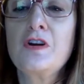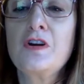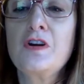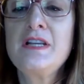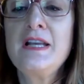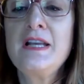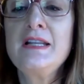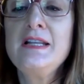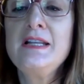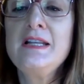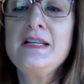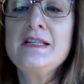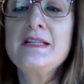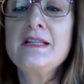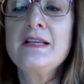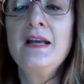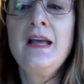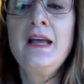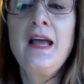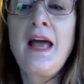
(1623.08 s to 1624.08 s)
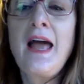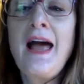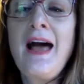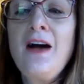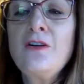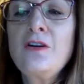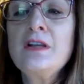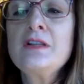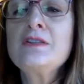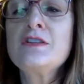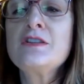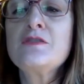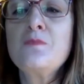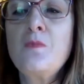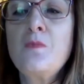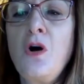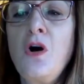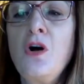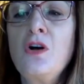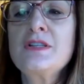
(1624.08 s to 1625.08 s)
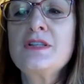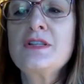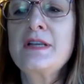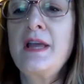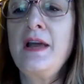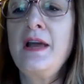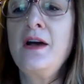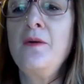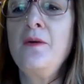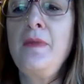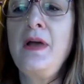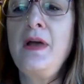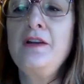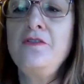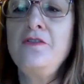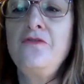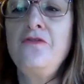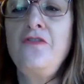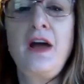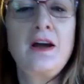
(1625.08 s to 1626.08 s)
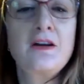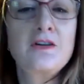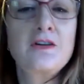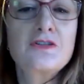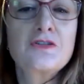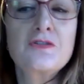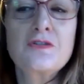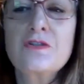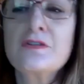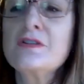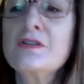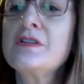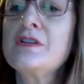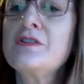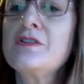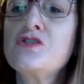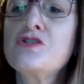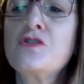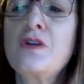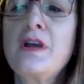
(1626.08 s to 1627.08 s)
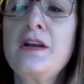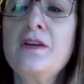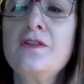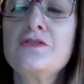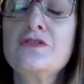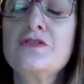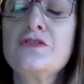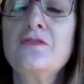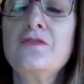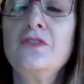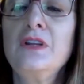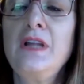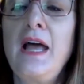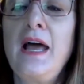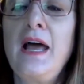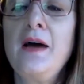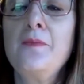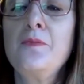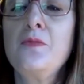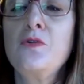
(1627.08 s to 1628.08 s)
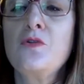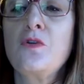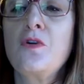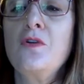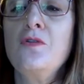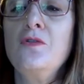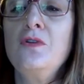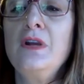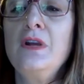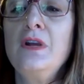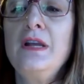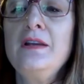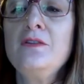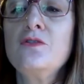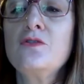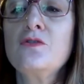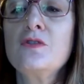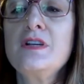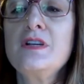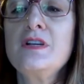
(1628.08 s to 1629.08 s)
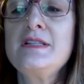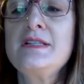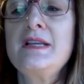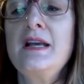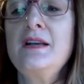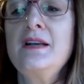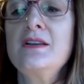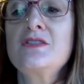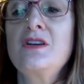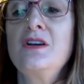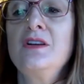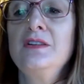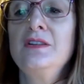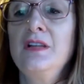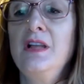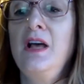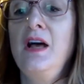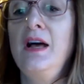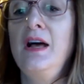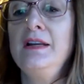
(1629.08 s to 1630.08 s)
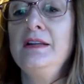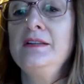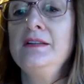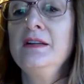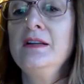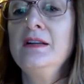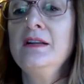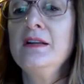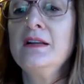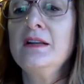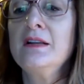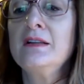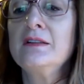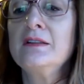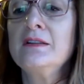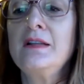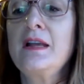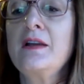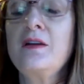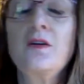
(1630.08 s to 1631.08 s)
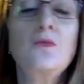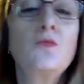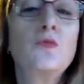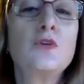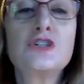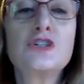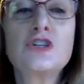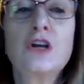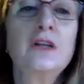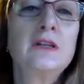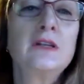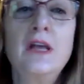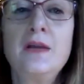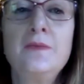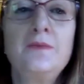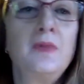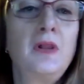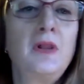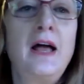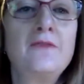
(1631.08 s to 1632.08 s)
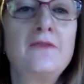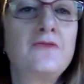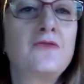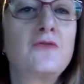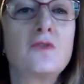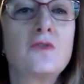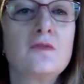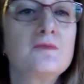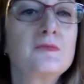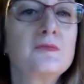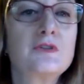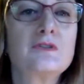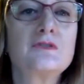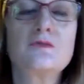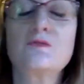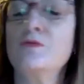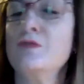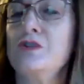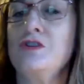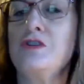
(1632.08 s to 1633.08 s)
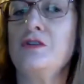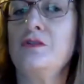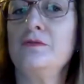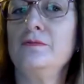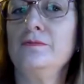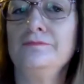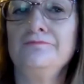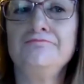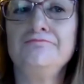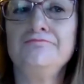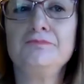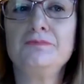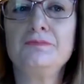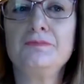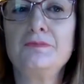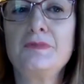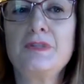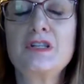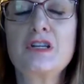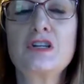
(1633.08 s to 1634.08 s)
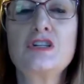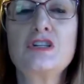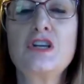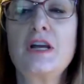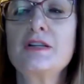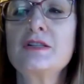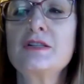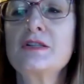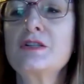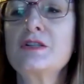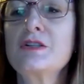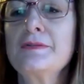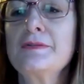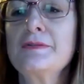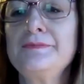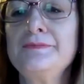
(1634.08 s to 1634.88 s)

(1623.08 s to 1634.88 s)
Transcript: of our attendees: how can small-scale manufacturers and traders of lab-grown increase sales online? Like, which online platforms would you suggest?